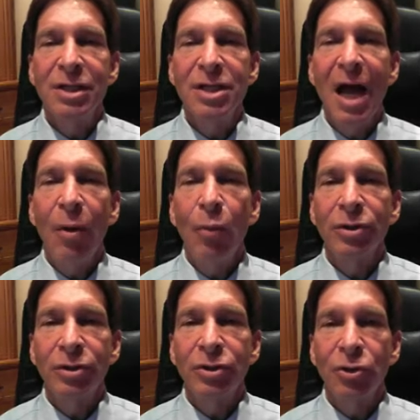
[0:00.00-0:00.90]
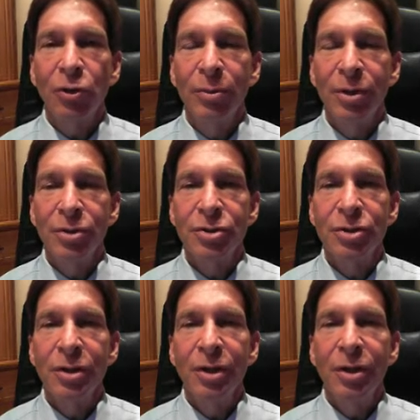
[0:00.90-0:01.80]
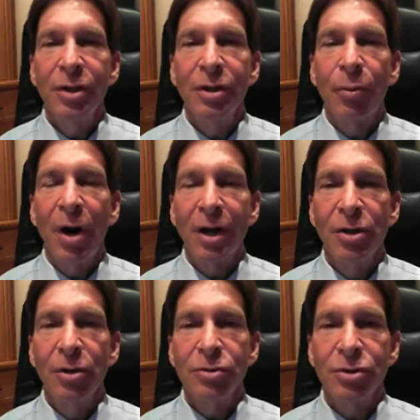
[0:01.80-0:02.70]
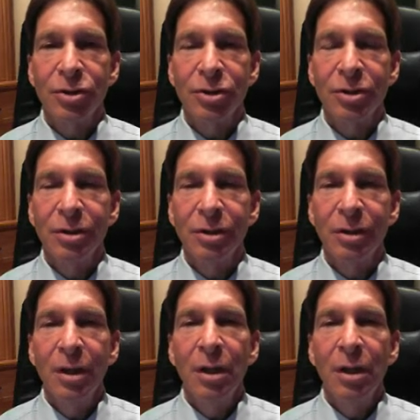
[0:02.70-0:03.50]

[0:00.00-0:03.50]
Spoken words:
is not what determines the prognosis.